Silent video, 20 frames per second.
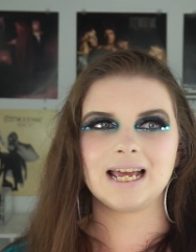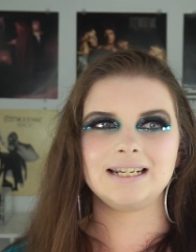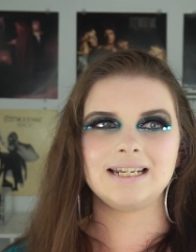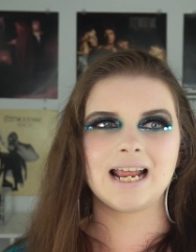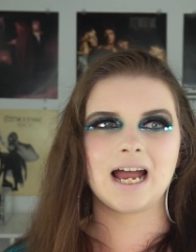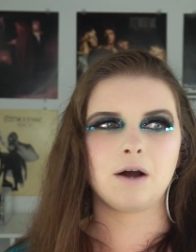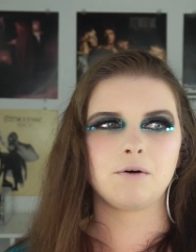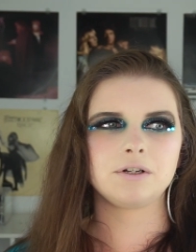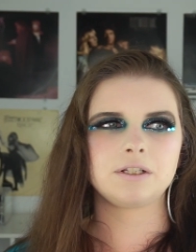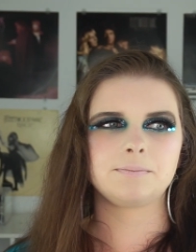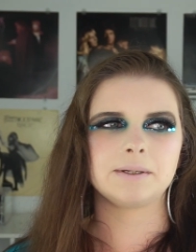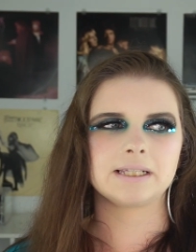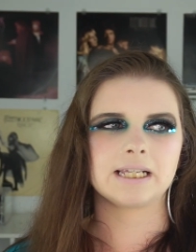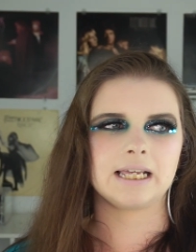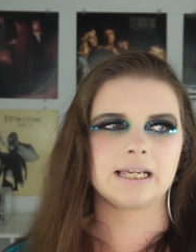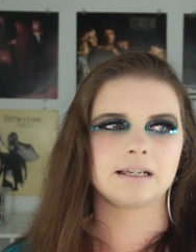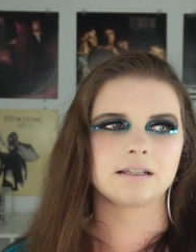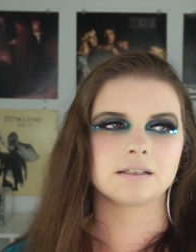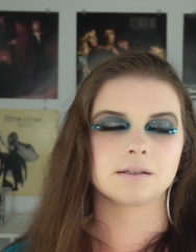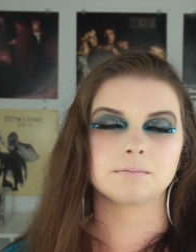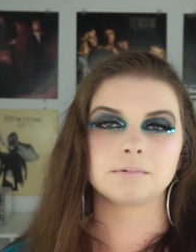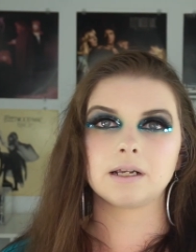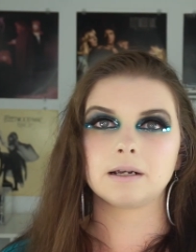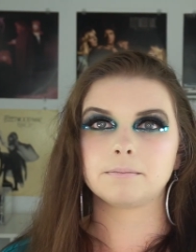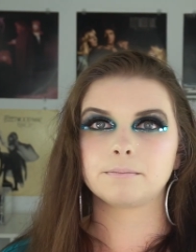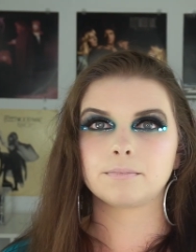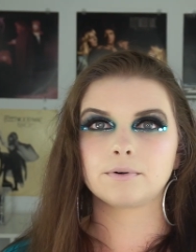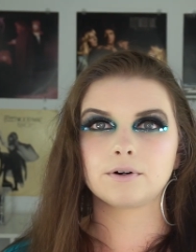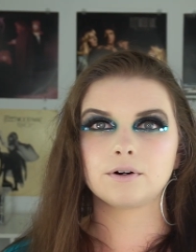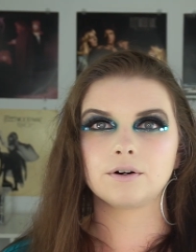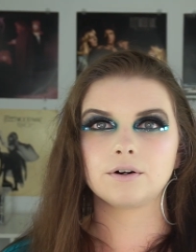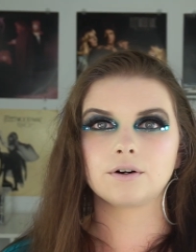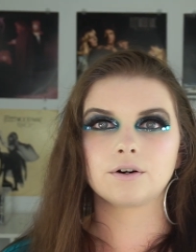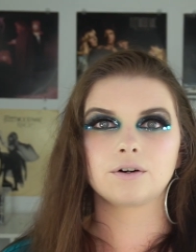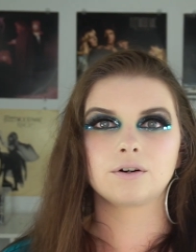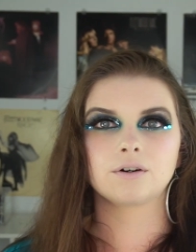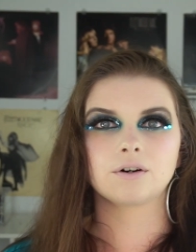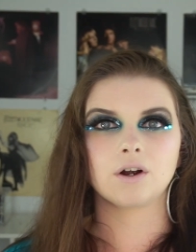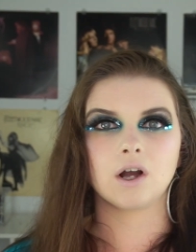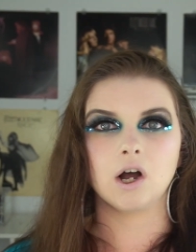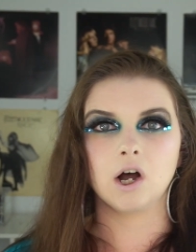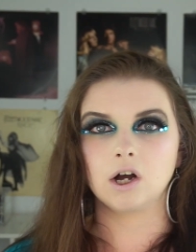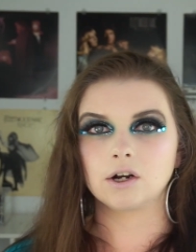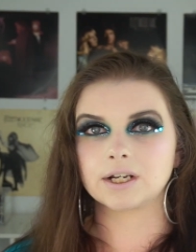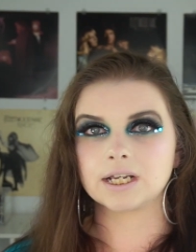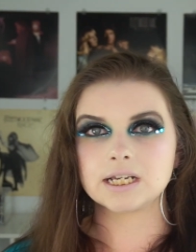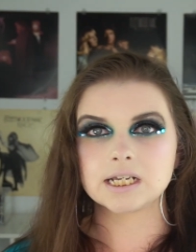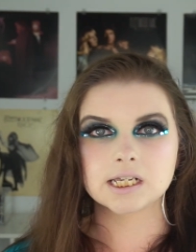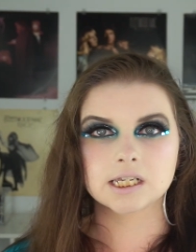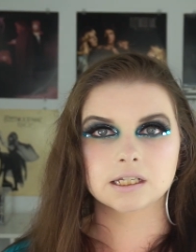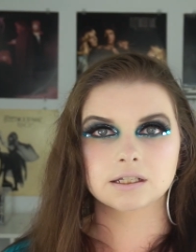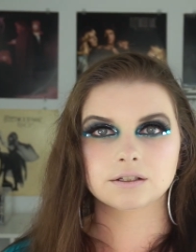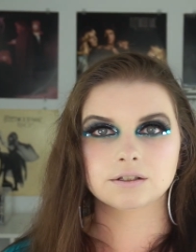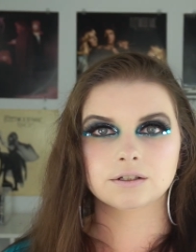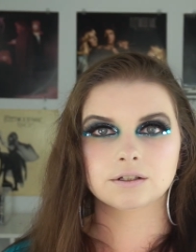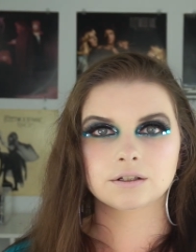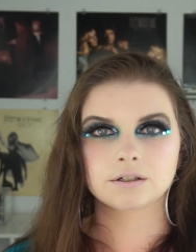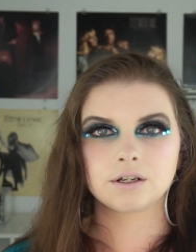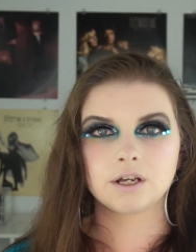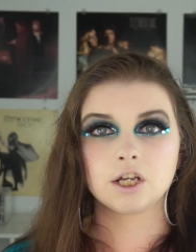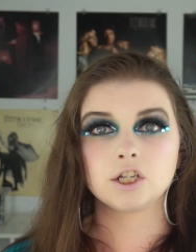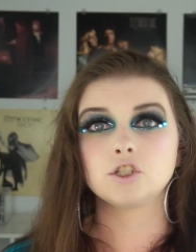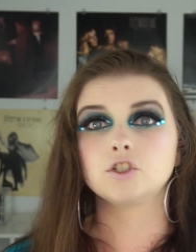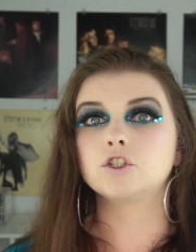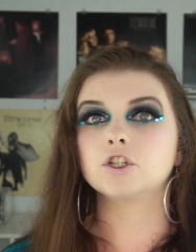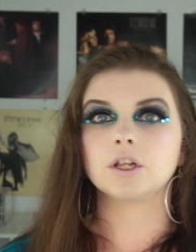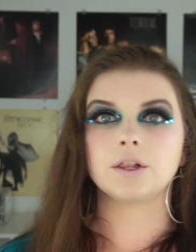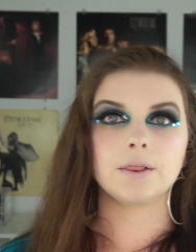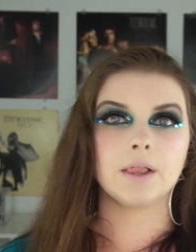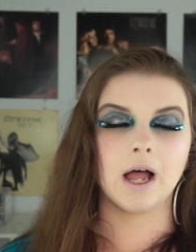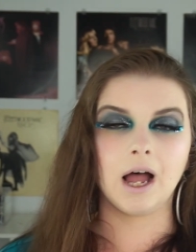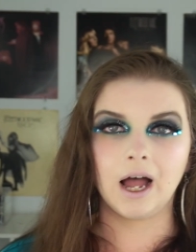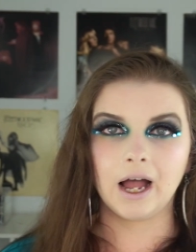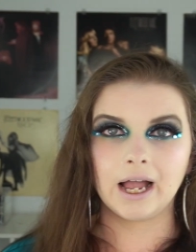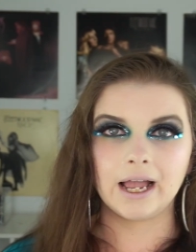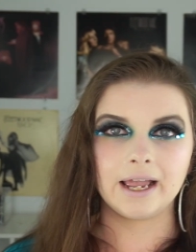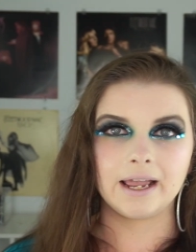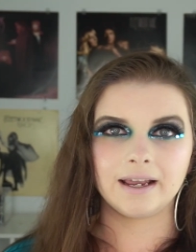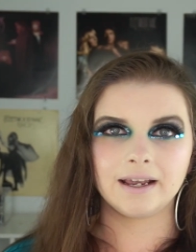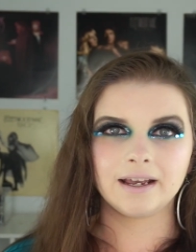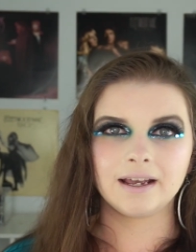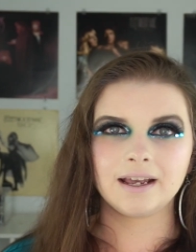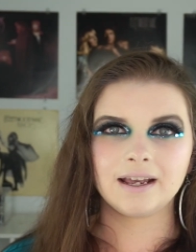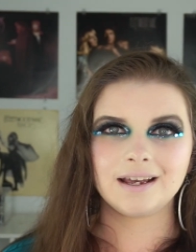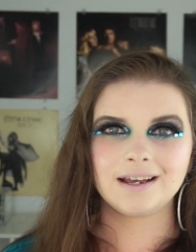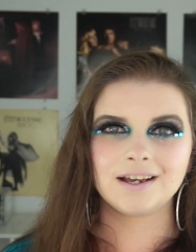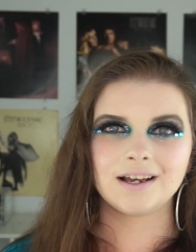And now it's been like September, August, July.